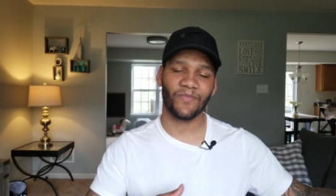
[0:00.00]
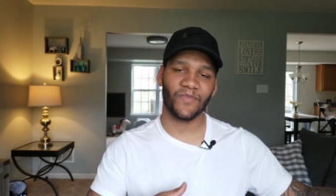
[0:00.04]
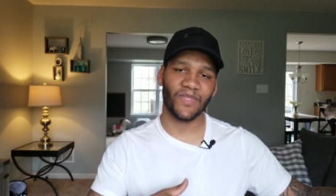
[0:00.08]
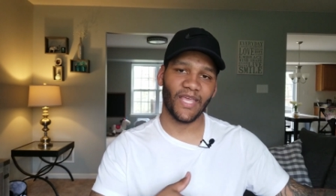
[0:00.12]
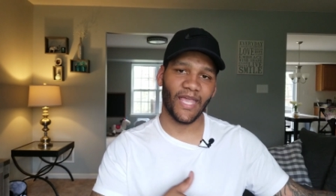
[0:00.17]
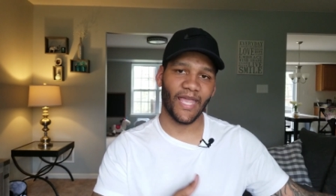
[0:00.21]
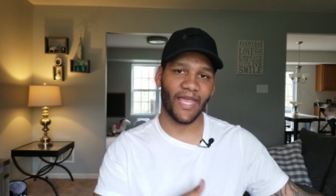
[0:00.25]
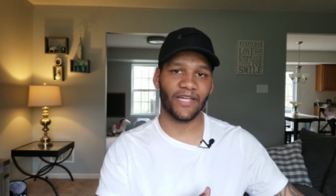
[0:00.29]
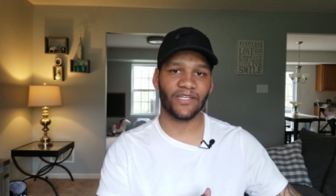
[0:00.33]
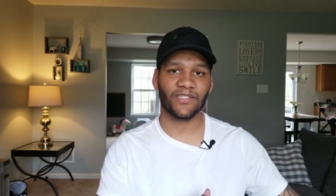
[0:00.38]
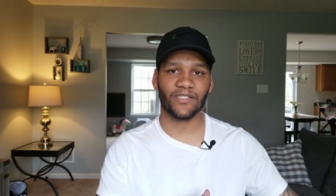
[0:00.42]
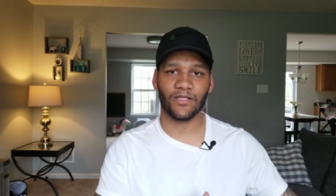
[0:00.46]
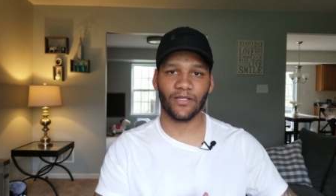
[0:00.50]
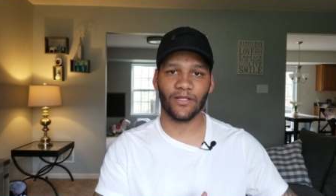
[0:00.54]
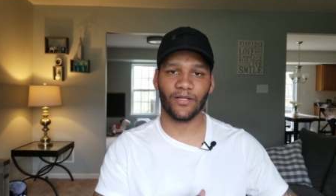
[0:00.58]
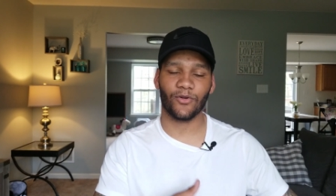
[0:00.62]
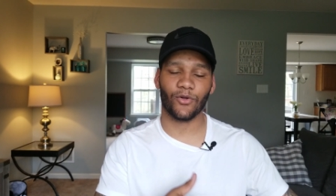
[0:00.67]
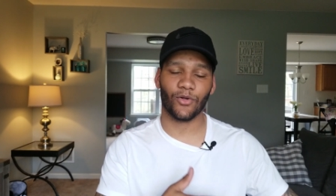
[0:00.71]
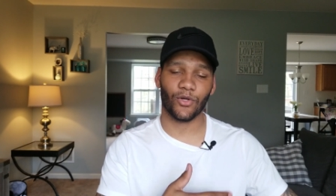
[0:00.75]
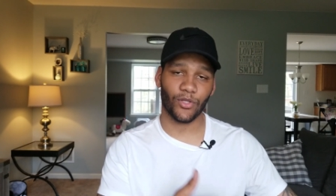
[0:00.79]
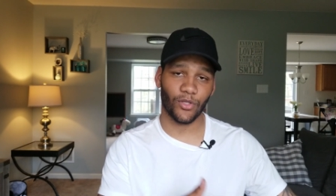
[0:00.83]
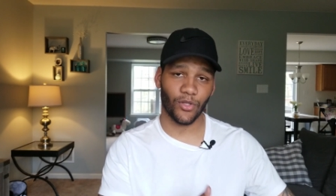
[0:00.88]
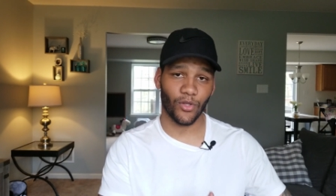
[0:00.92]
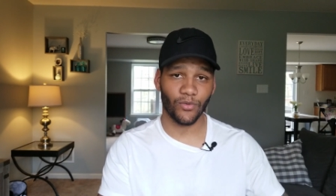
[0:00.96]
cancel it
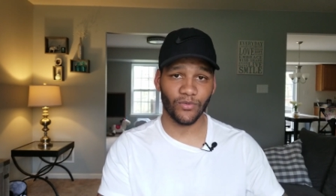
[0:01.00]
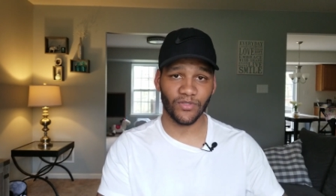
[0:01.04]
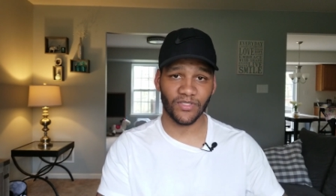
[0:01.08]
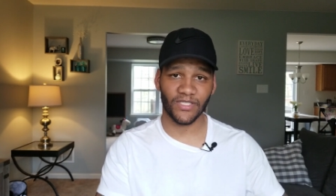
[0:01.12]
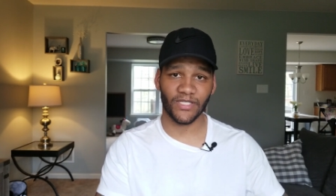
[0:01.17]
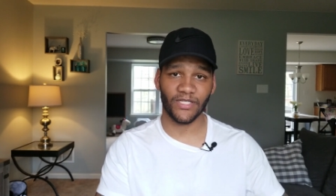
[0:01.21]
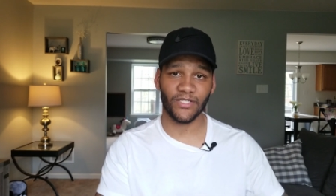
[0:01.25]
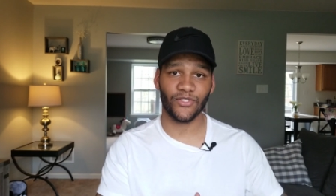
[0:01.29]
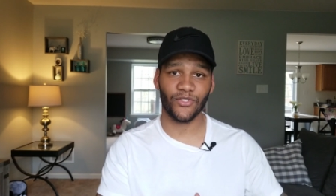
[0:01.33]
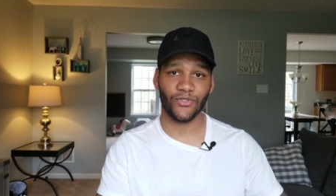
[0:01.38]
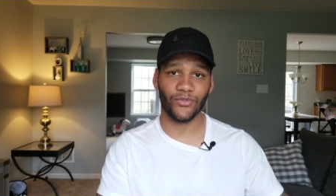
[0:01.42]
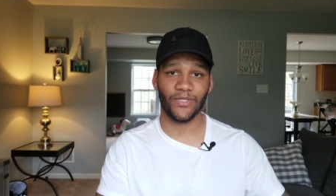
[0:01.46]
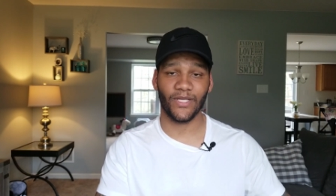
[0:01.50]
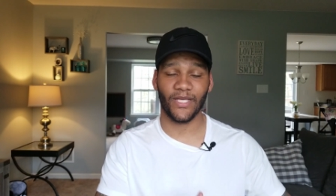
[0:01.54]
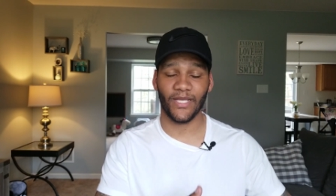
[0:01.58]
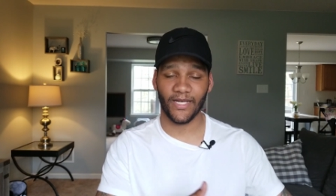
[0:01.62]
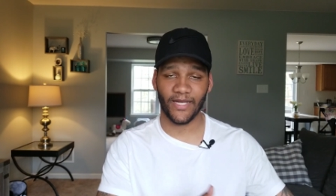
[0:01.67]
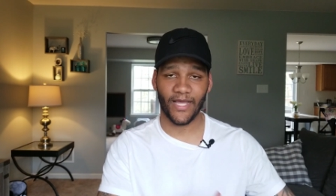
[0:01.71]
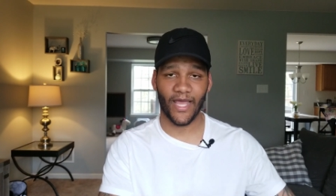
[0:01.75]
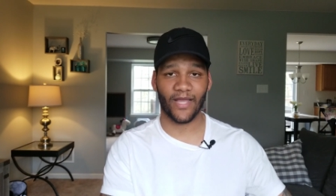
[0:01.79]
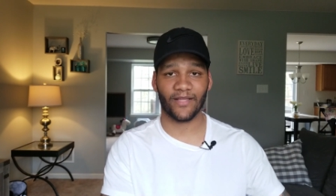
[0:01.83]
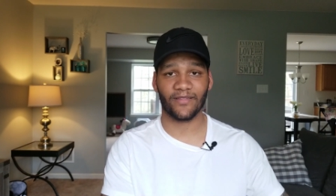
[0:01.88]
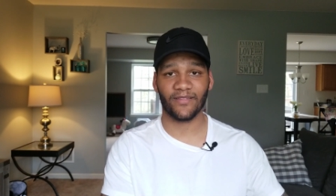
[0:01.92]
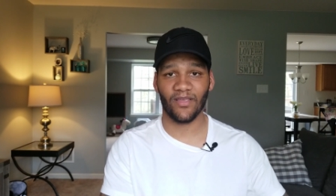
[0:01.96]
or close it due to
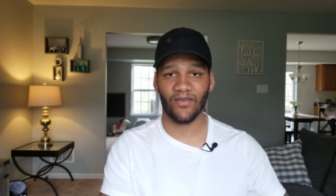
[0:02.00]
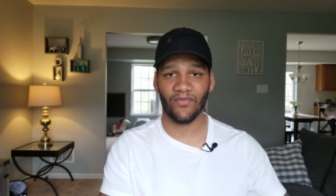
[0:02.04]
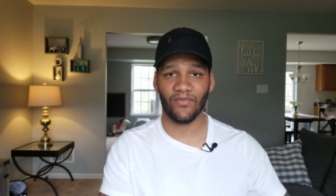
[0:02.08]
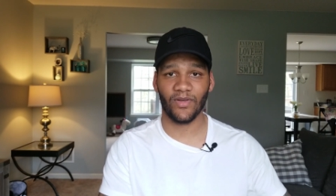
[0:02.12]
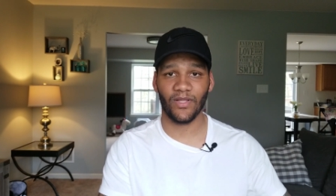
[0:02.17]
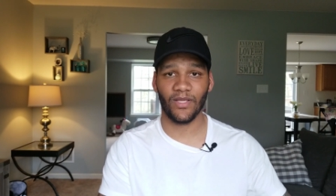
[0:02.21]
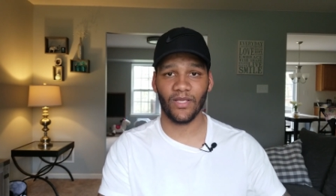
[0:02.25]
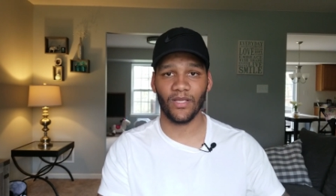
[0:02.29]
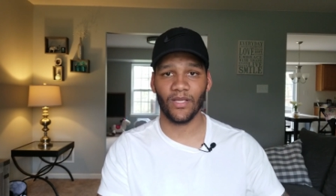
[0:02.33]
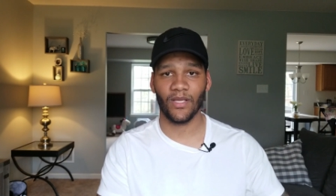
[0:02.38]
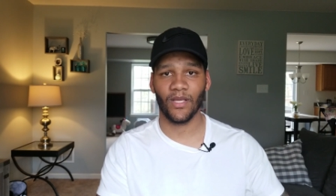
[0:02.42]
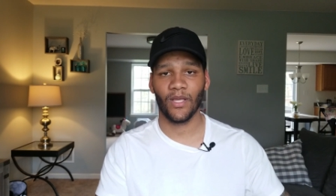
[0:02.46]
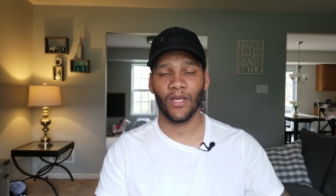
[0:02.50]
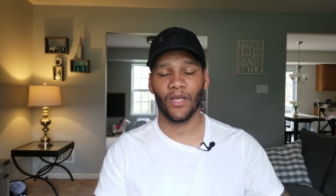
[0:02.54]
inactivity.